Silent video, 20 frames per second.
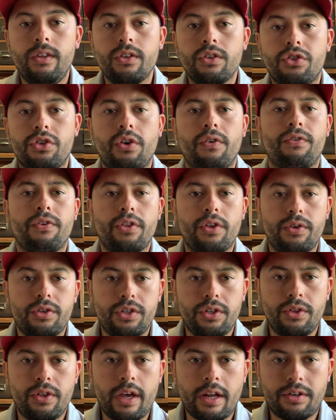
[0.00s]
So for those
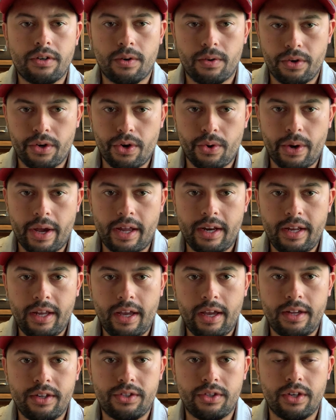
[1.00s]
of you that don't know,
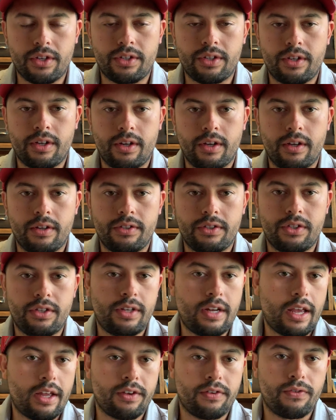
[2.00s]
ADA just
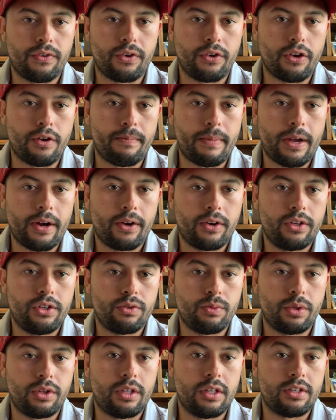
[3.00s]
stands for
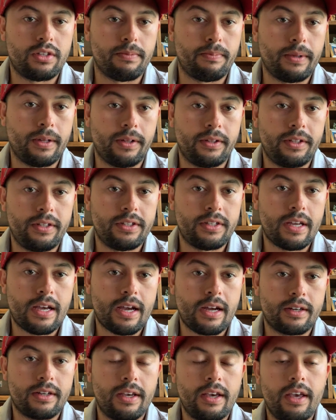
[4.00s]
Americans with Disabilities
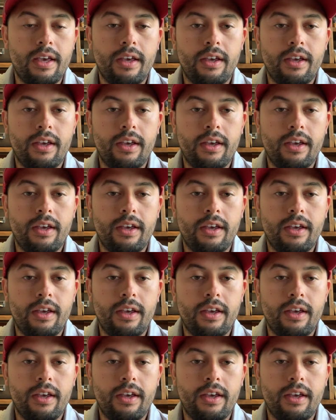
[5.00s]
Act.